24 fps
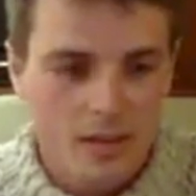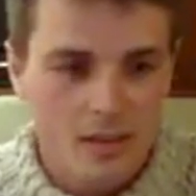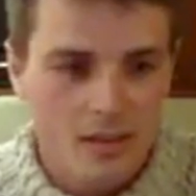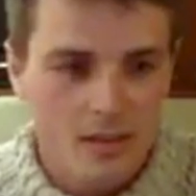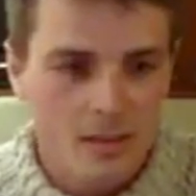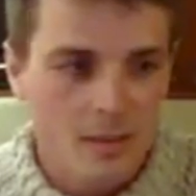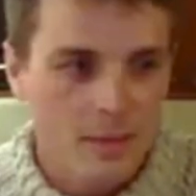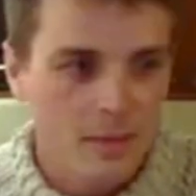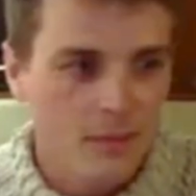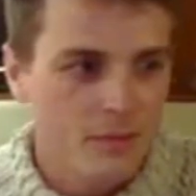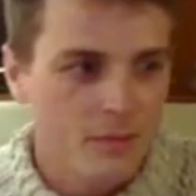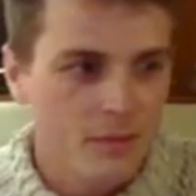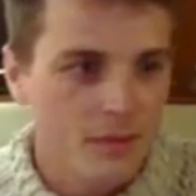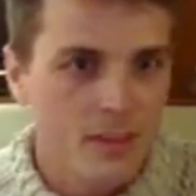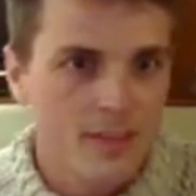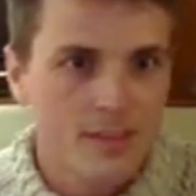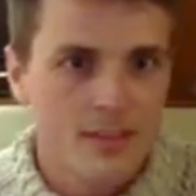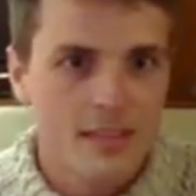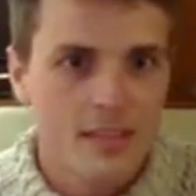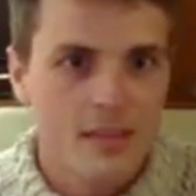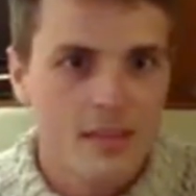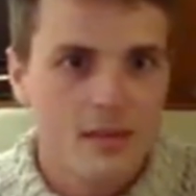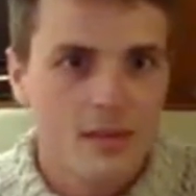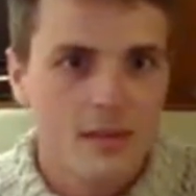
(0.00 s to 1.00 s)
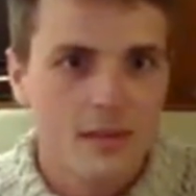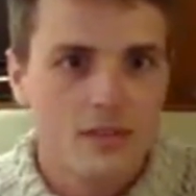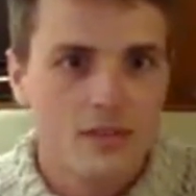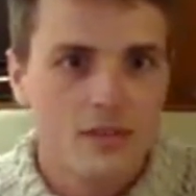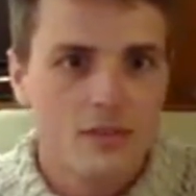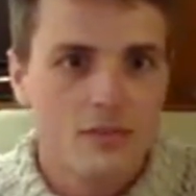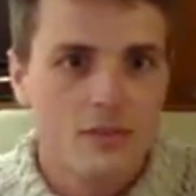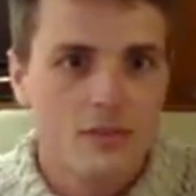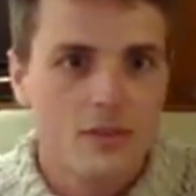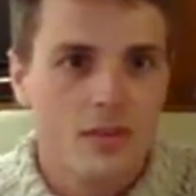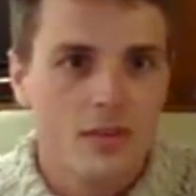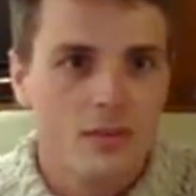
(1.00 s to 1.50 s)
I mean, for us anyway,
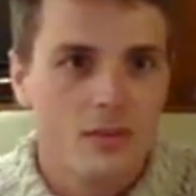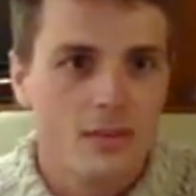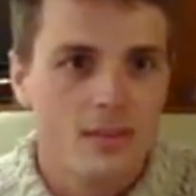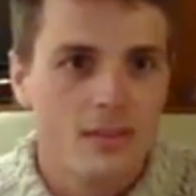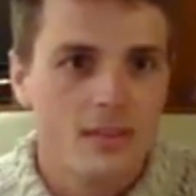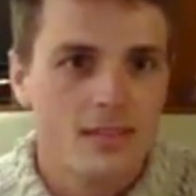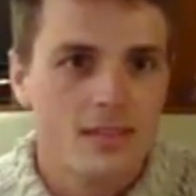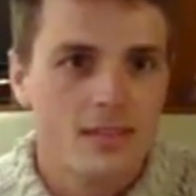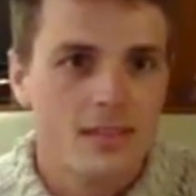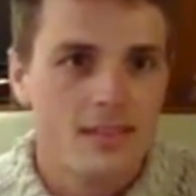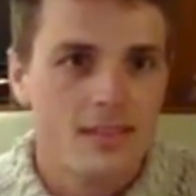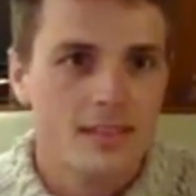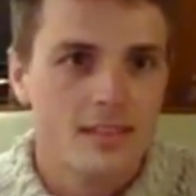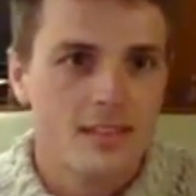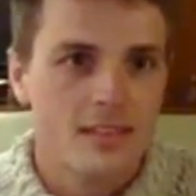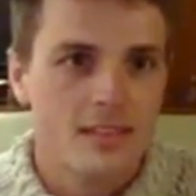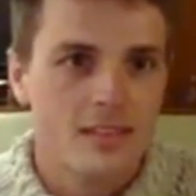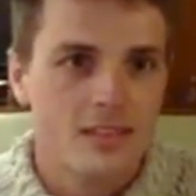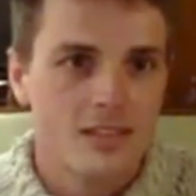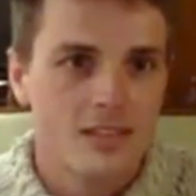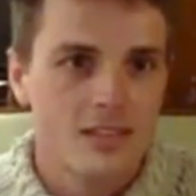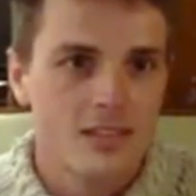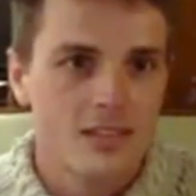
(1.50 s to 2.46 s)
so far with this isolation